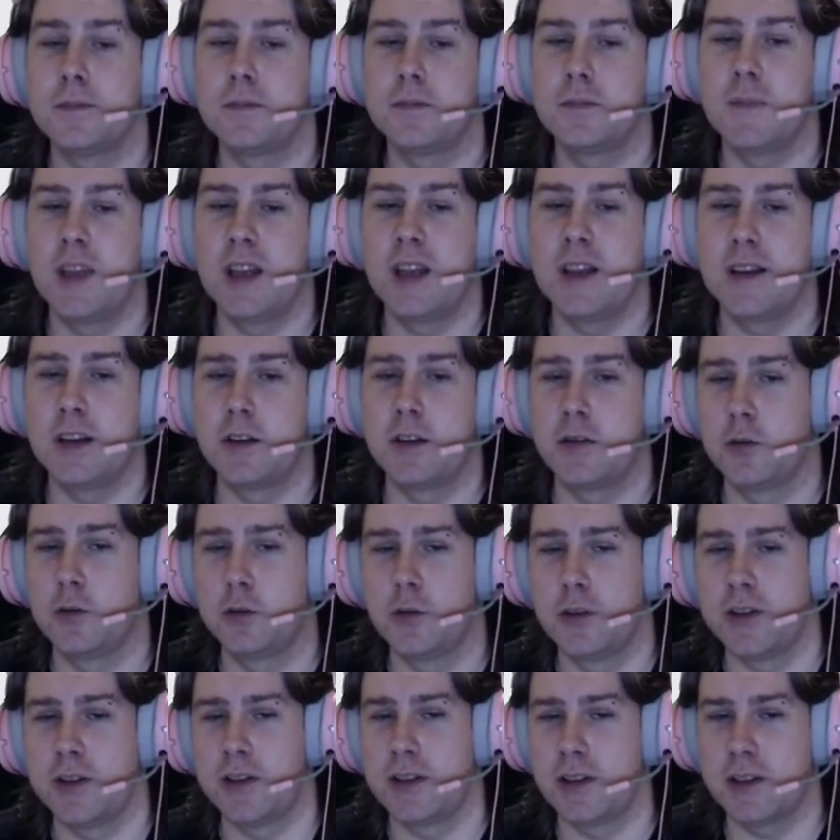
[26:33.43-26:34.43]
and now the
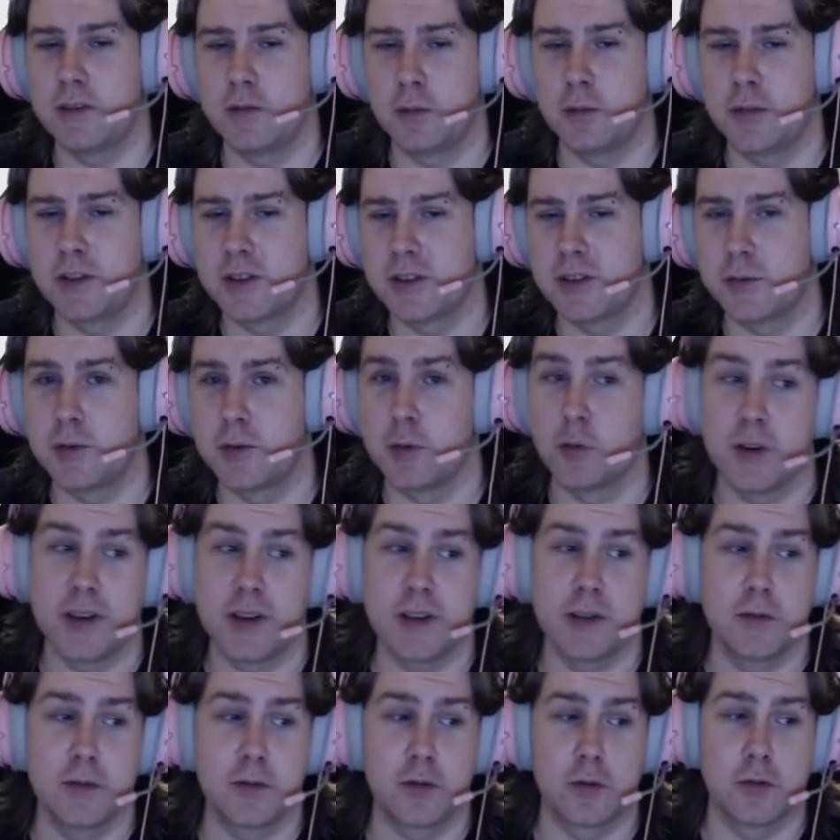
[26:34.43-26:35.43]
one that everybody's been
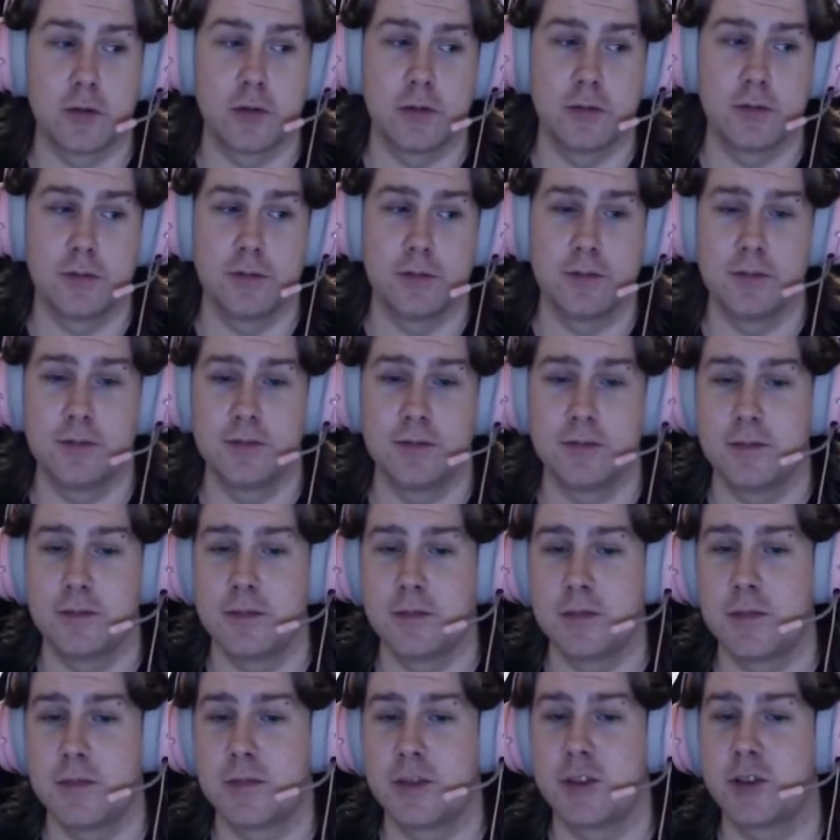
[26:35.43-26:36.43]
waiting for,
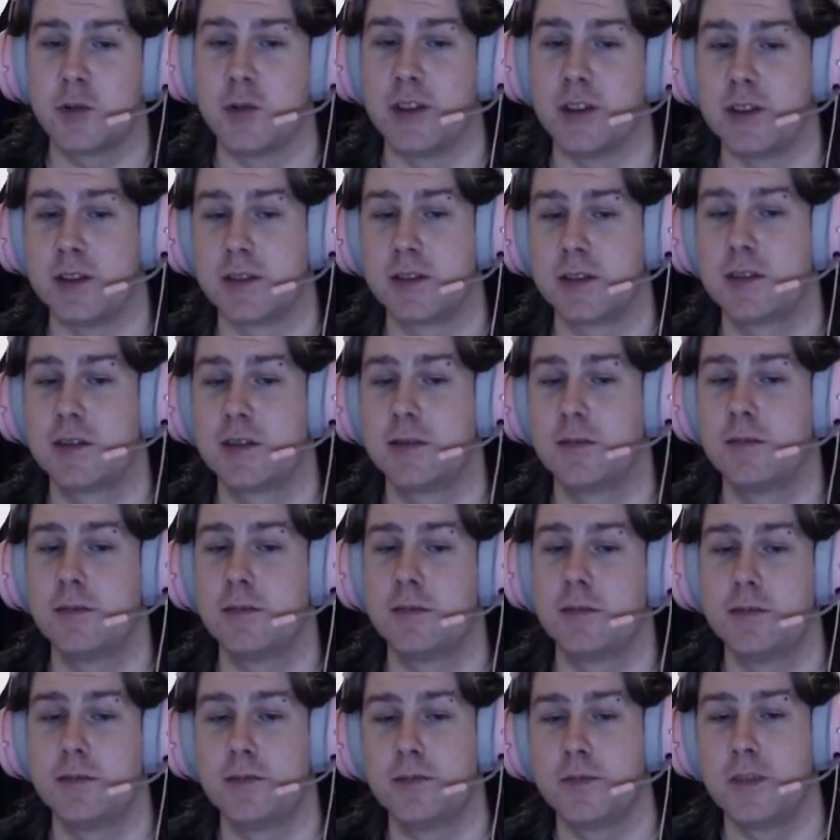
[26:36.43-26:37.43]
strings.
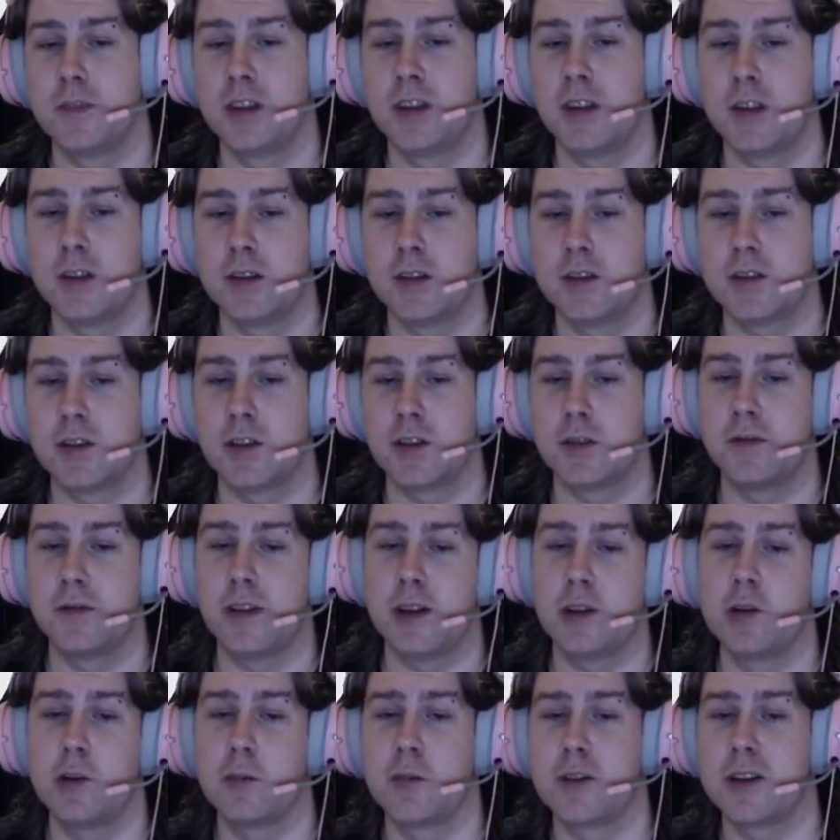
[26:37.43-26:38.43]
So
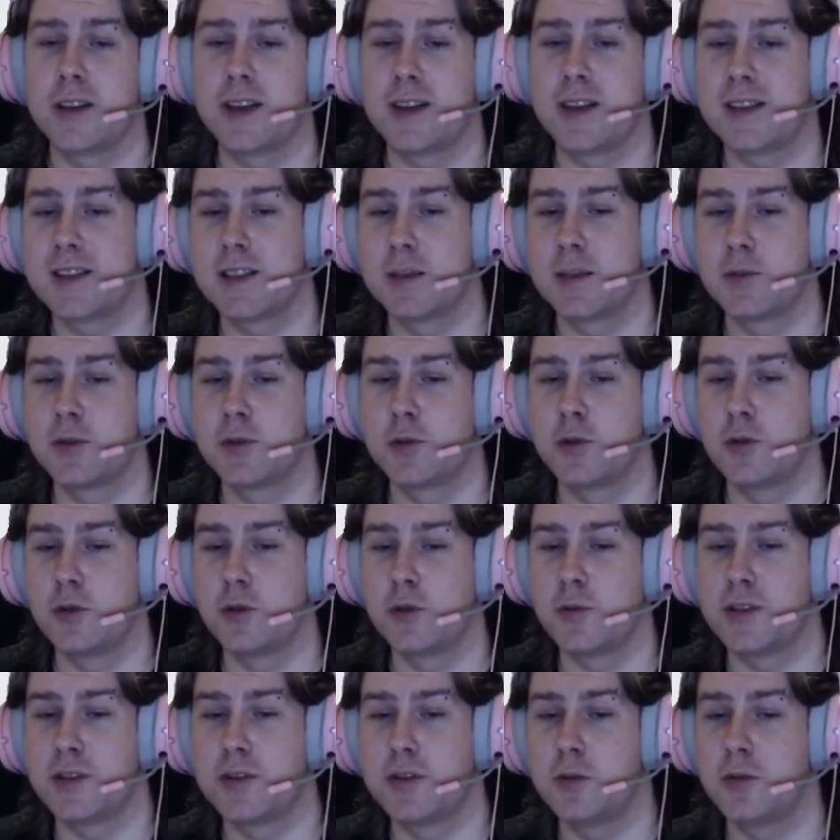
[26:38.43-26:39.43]
variable cast damage reduced
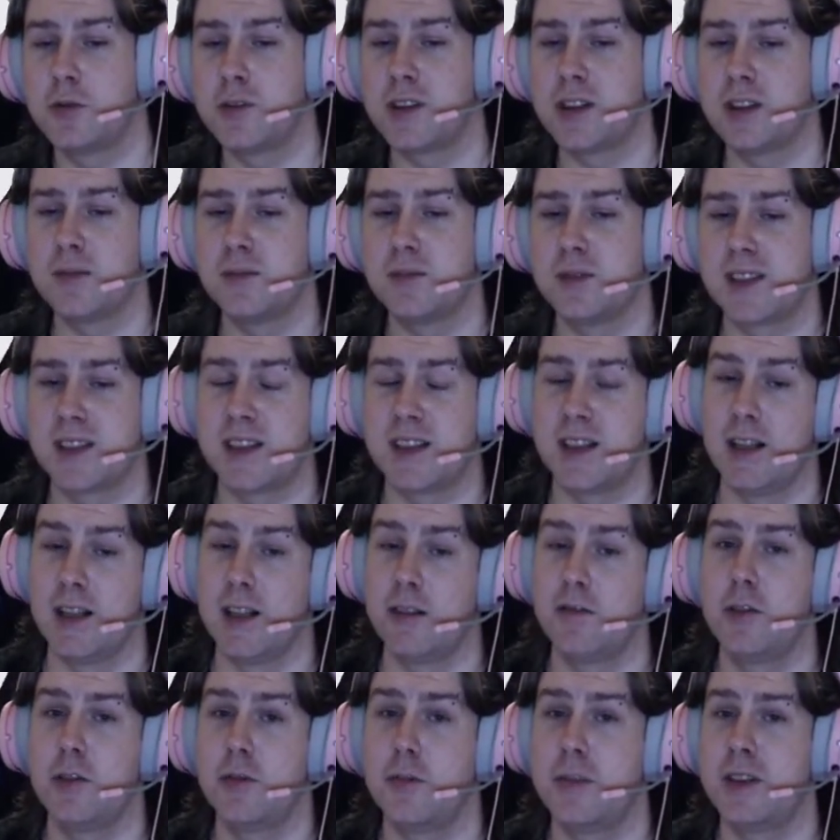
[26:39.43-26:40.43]
by 2 times skill
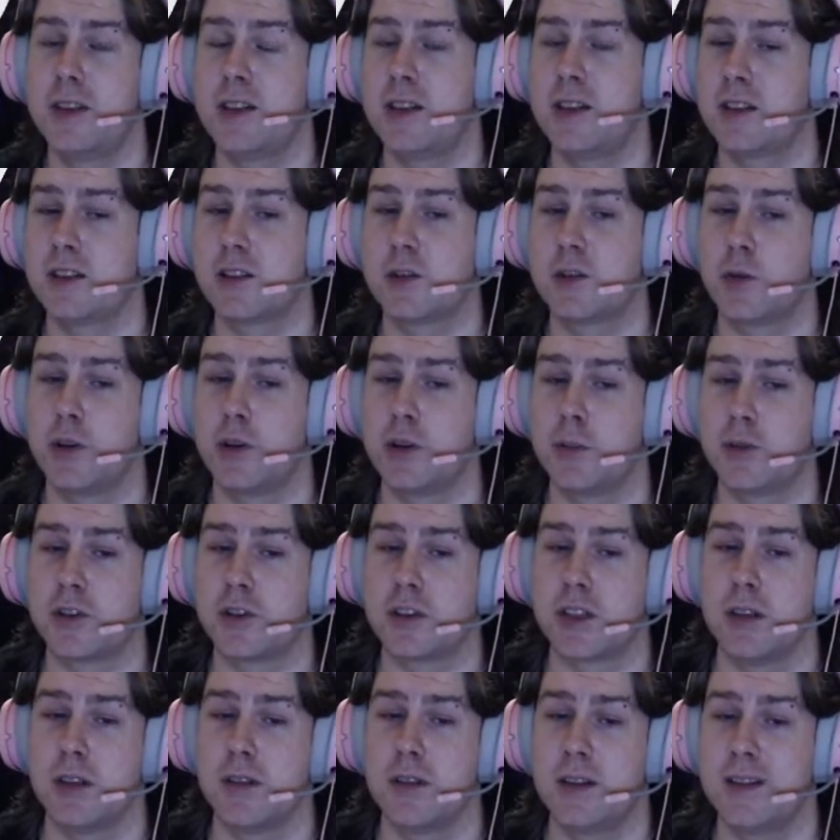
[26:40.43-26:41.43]
level, meaning that's
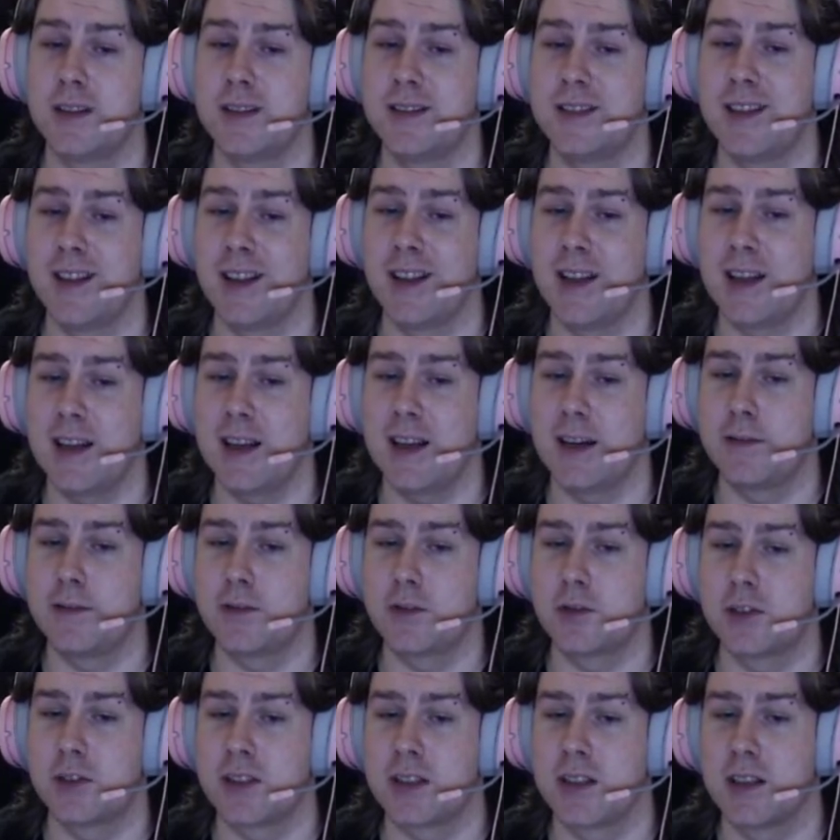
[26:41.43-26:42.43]
20%, and delay
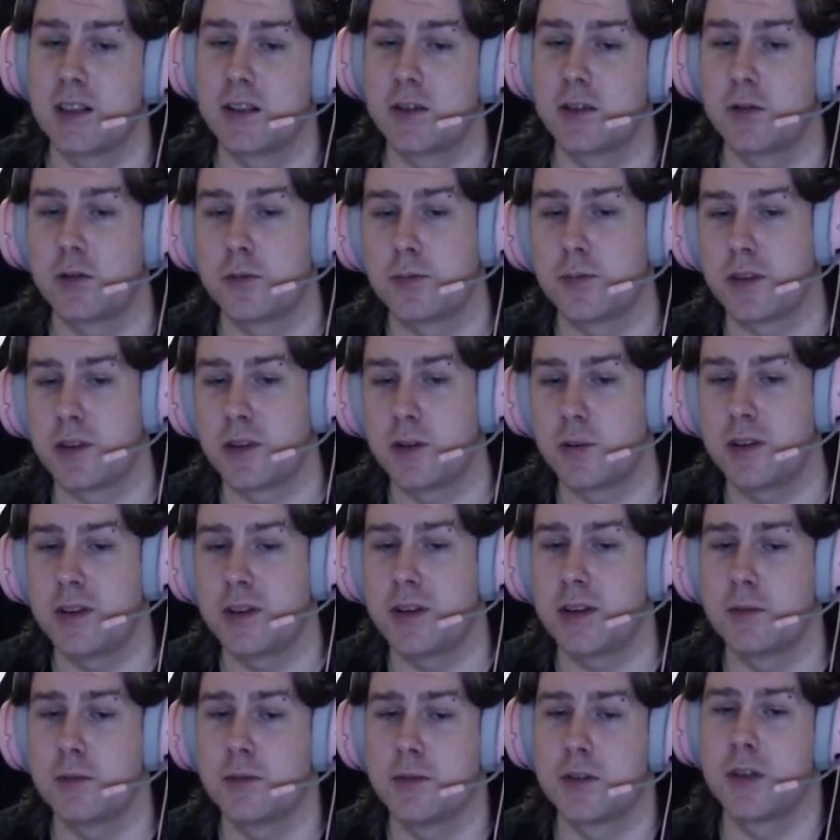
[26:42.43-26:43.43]
after skill is reduced by 3
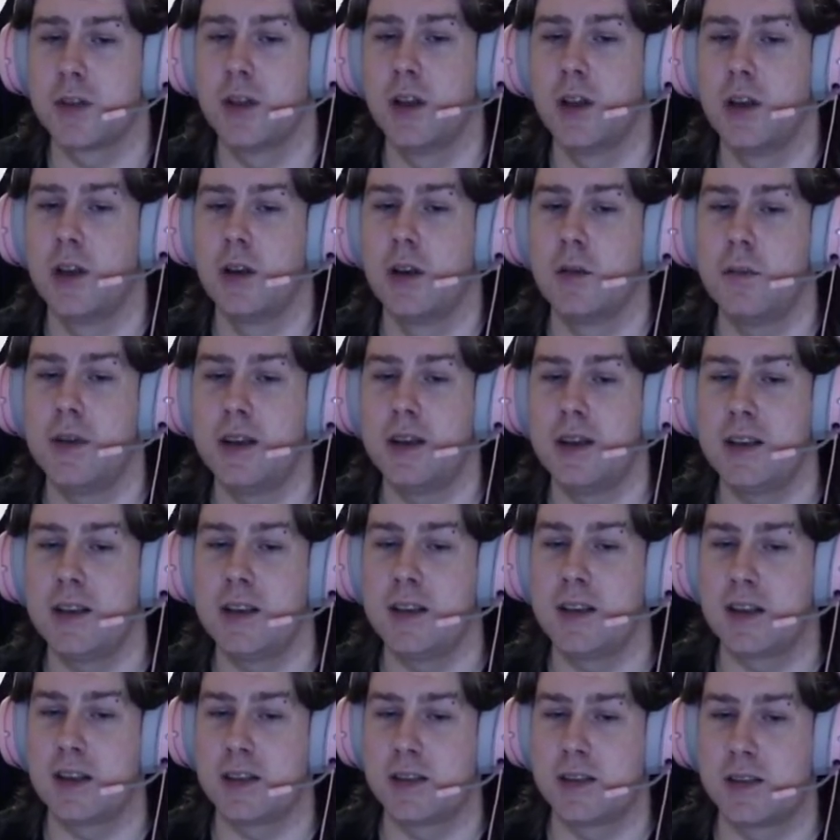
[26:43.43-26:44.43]
times, meaning
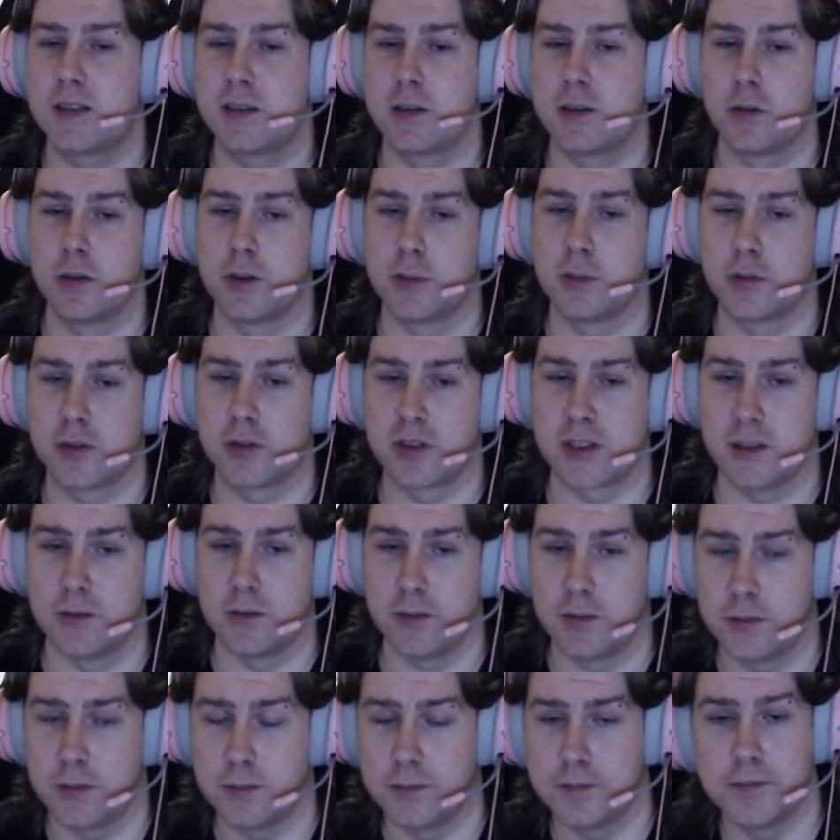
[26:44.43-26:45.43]
that's 30%.
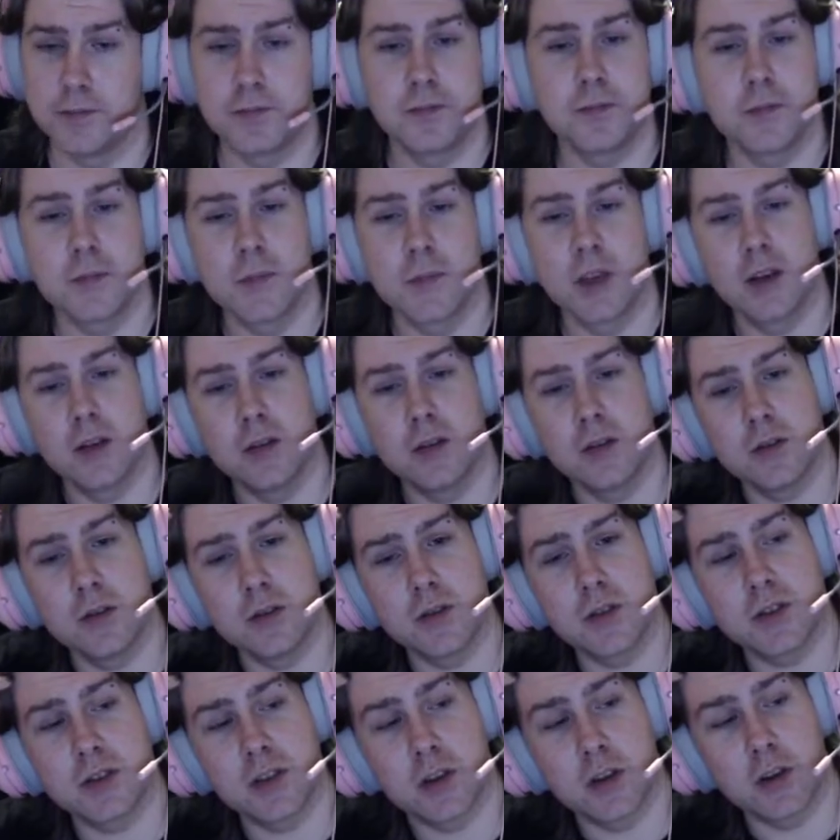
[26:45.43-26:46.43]

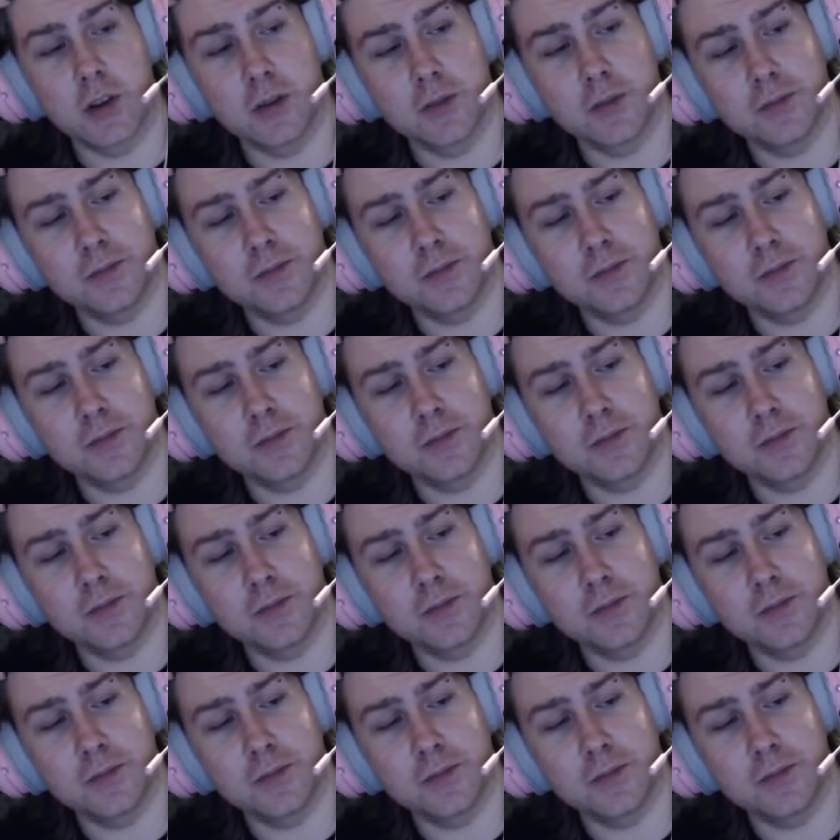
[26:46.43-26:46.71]
So